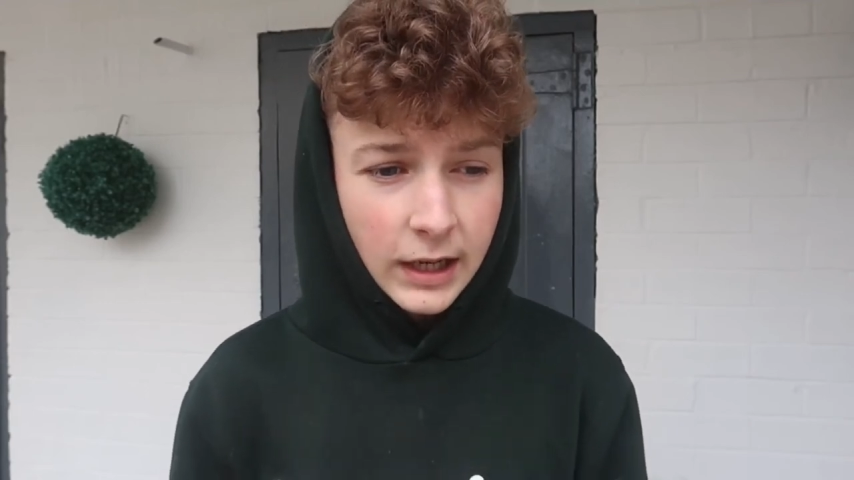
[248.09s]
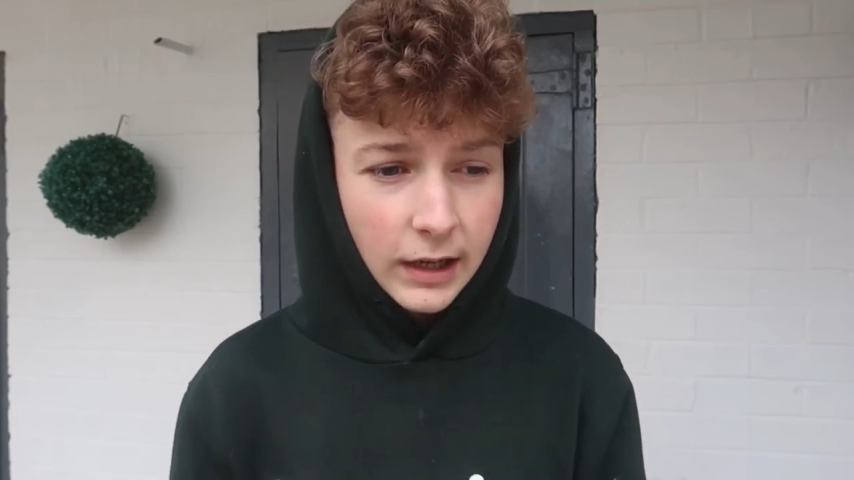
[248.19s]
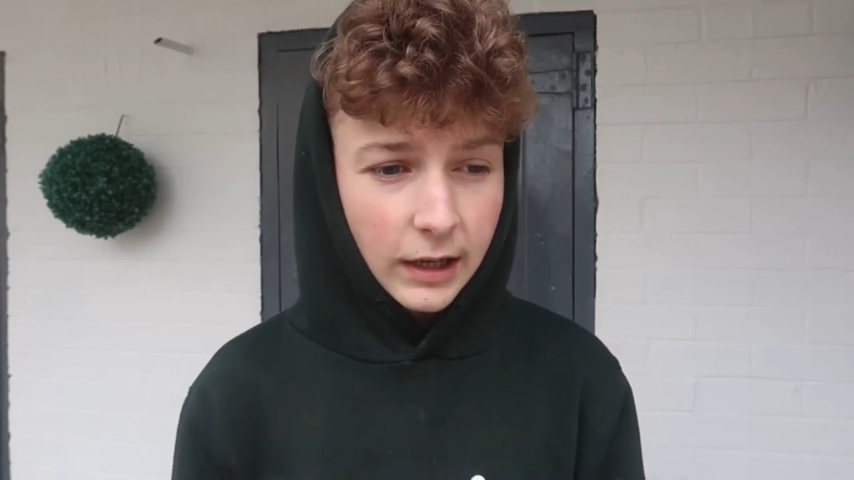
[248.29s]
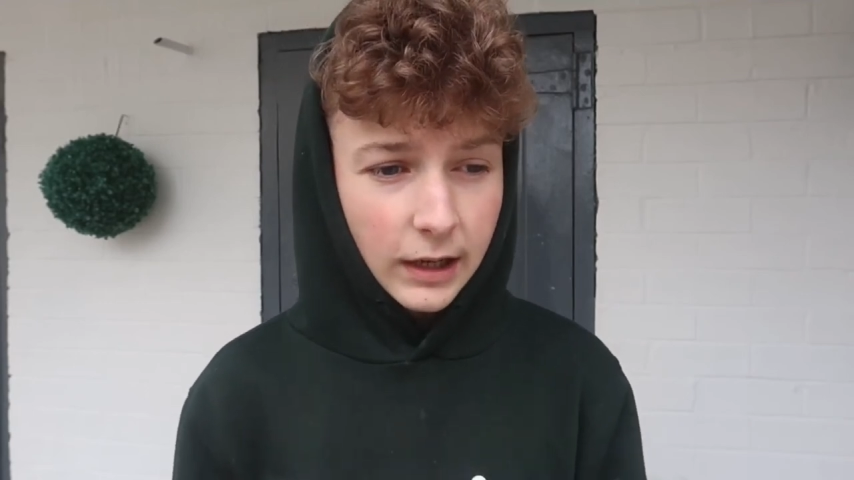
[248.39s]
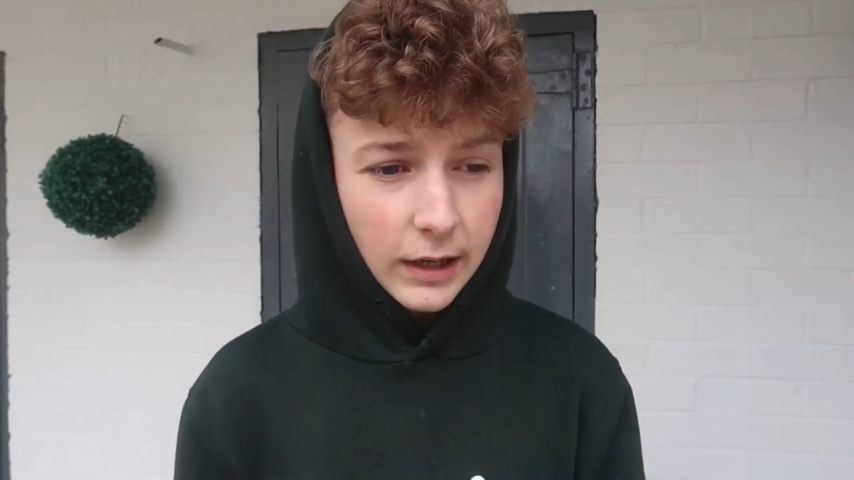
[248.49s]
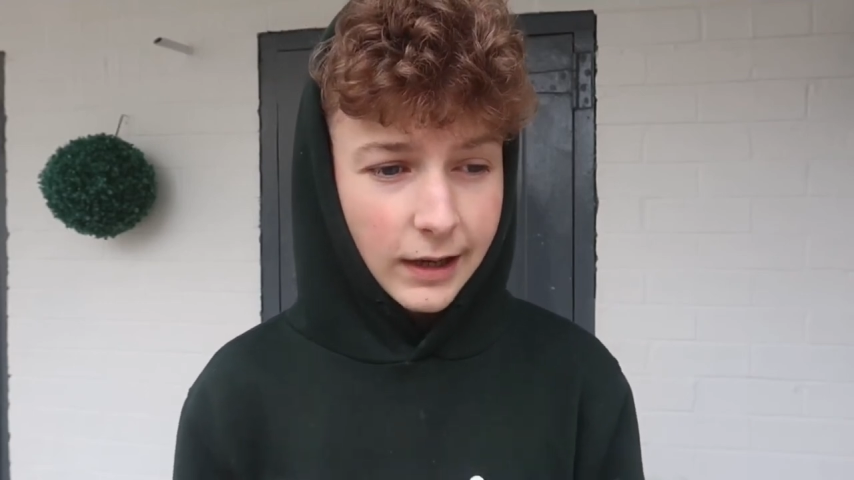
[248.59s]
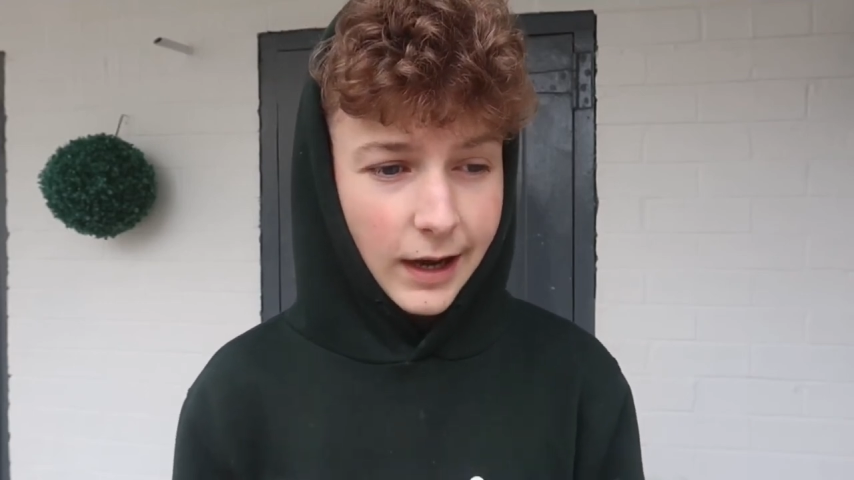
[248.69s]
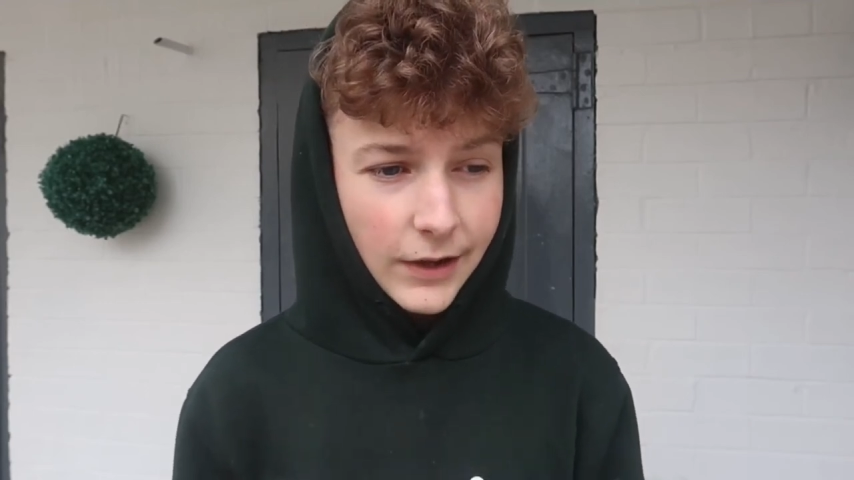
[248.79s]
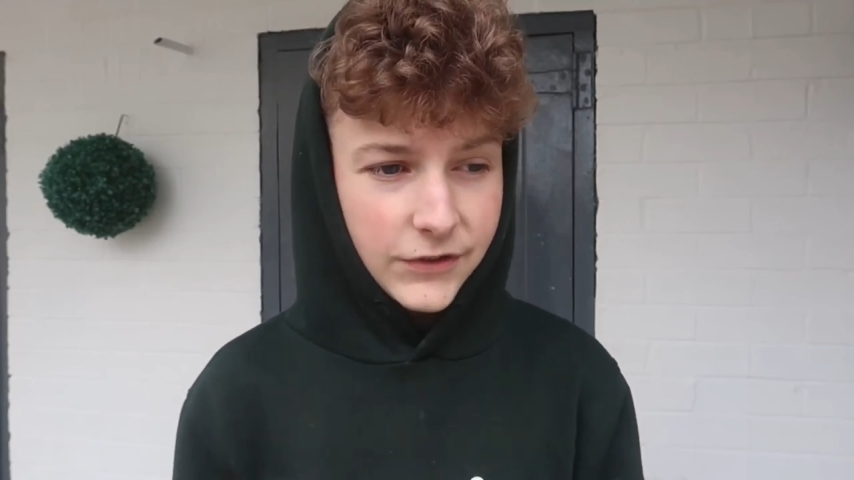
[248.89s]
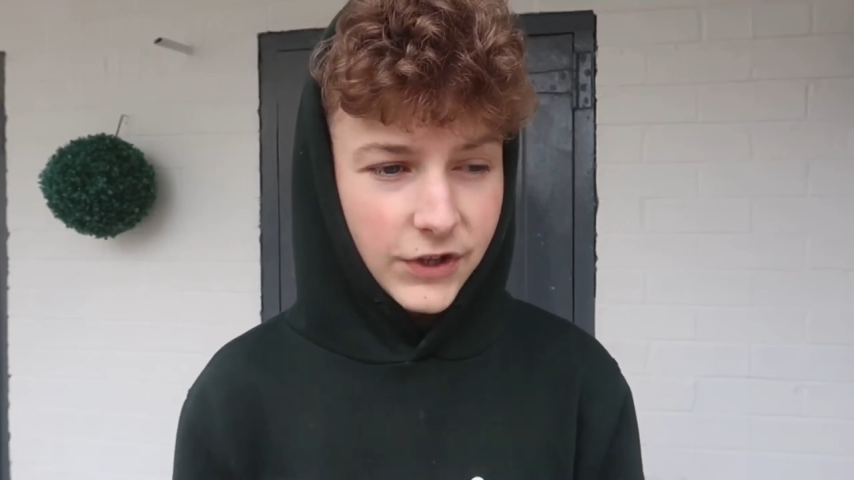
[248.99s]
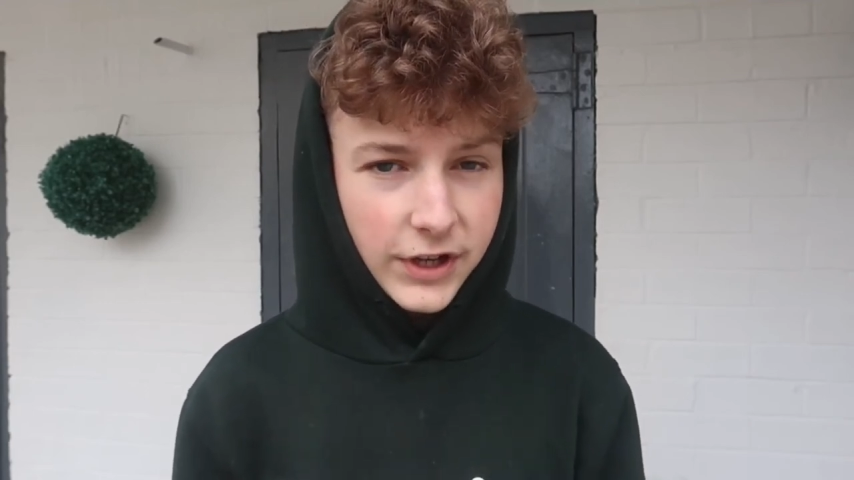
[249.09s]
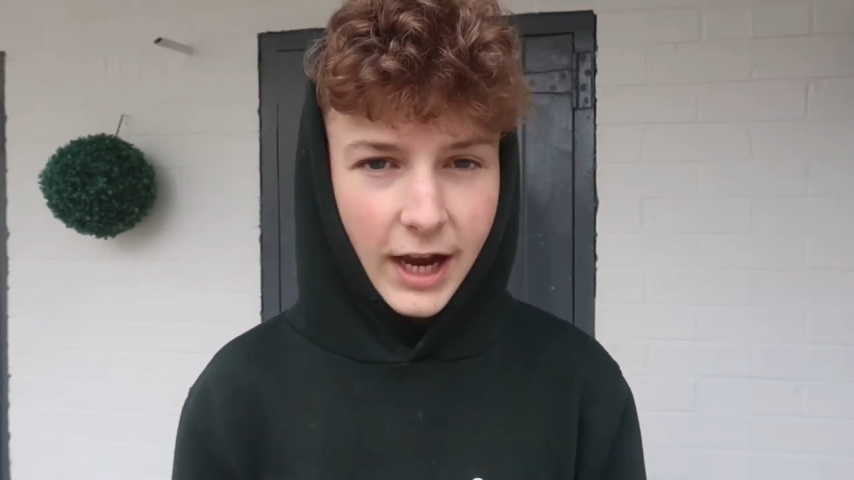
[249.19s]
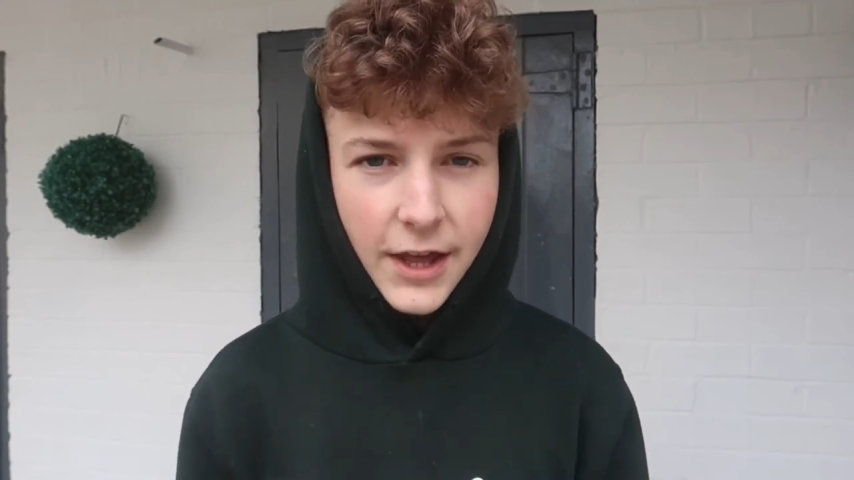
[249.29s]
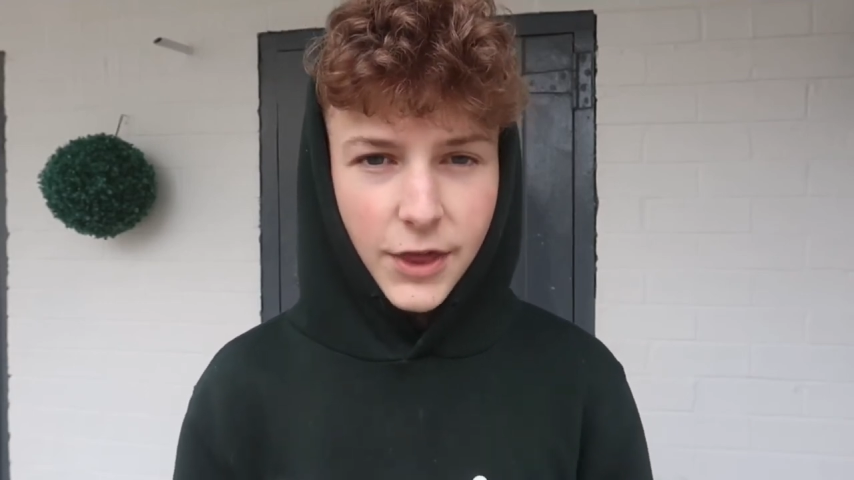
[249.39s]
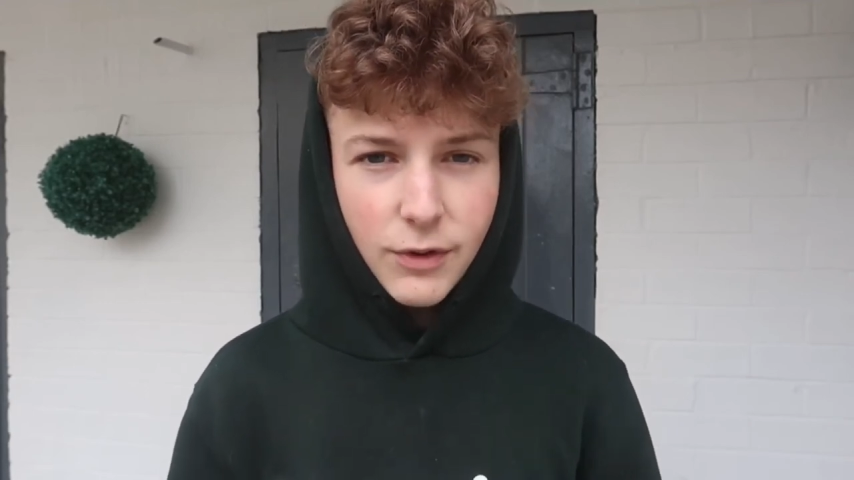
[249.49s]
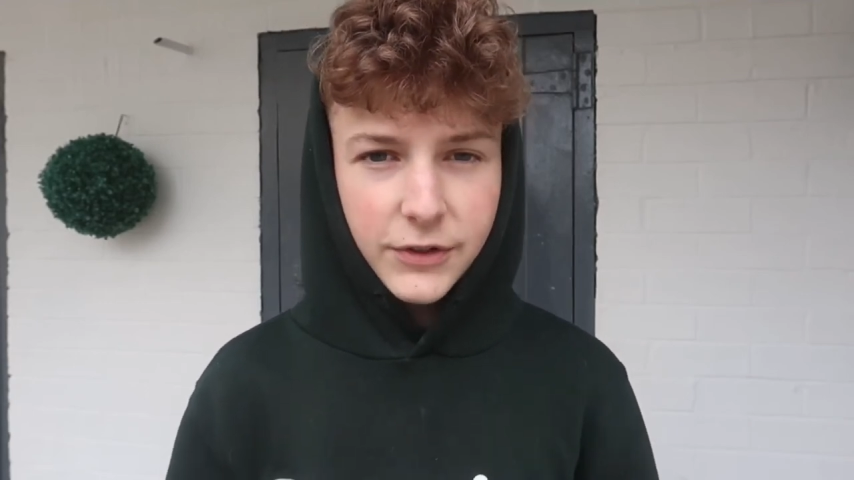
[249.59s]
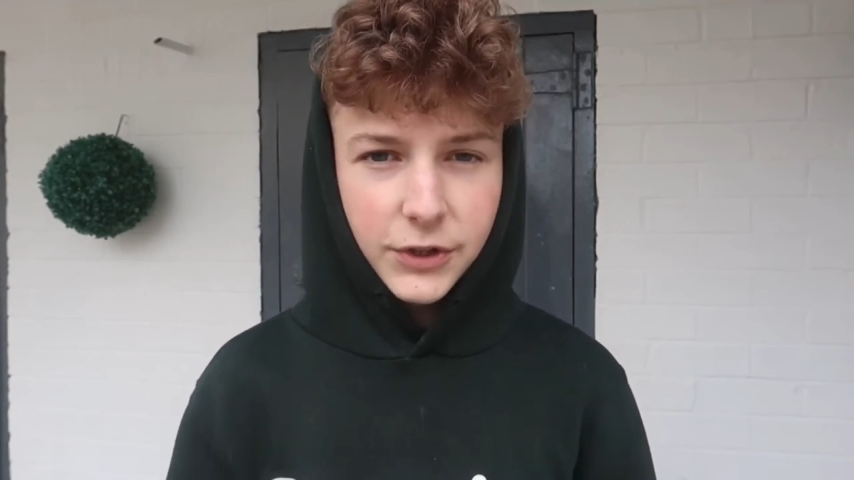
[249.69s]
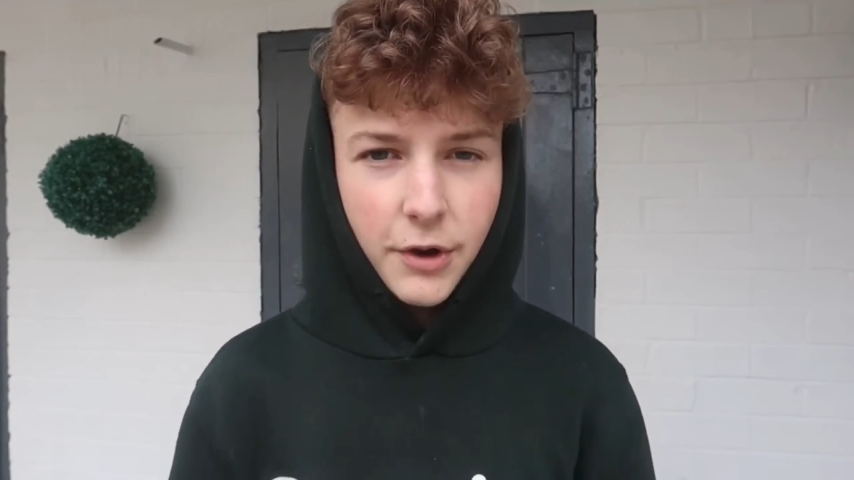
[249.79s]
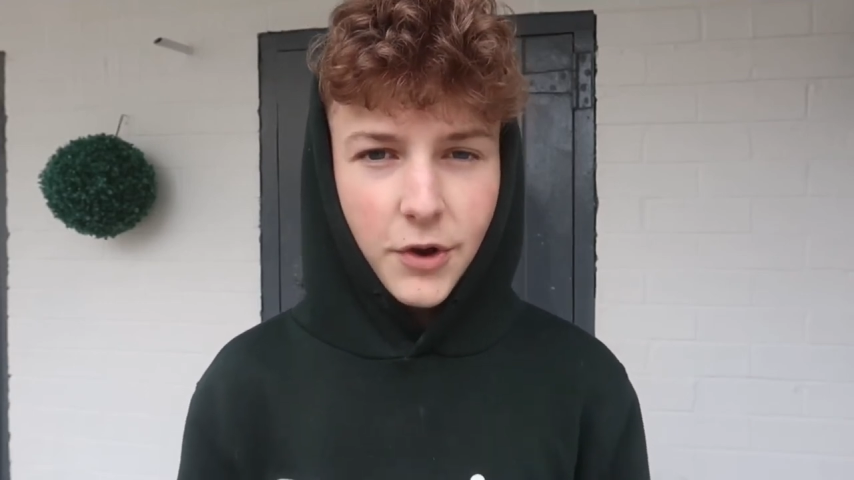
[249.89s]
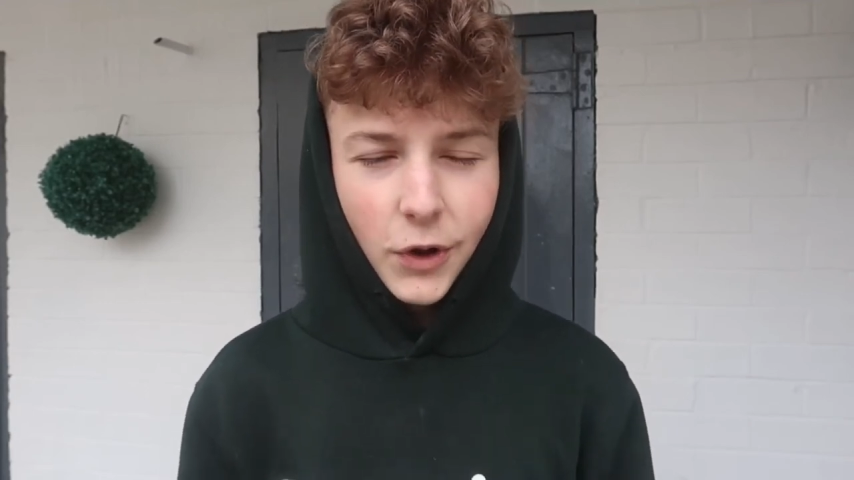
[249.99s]
Yeah, the Reds
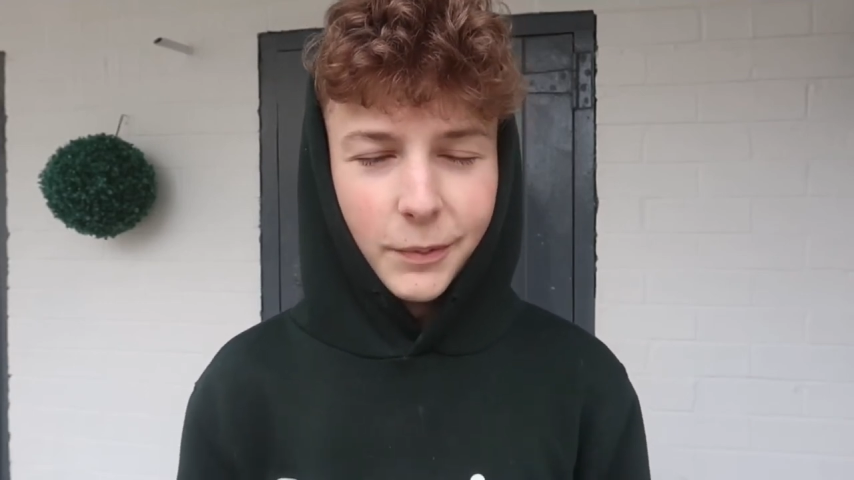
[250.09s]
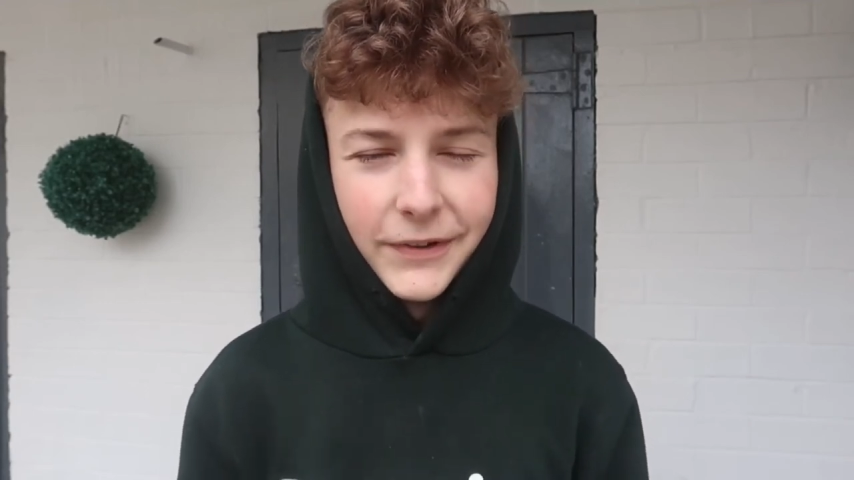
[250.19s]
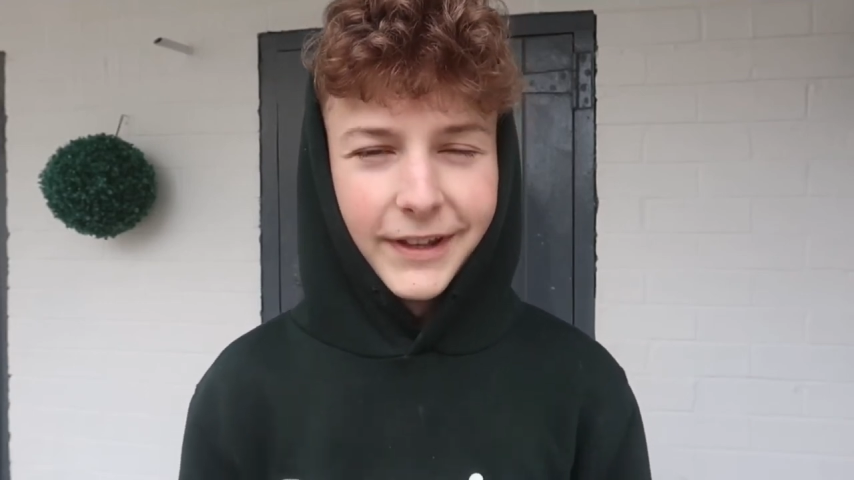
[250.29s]
are going up.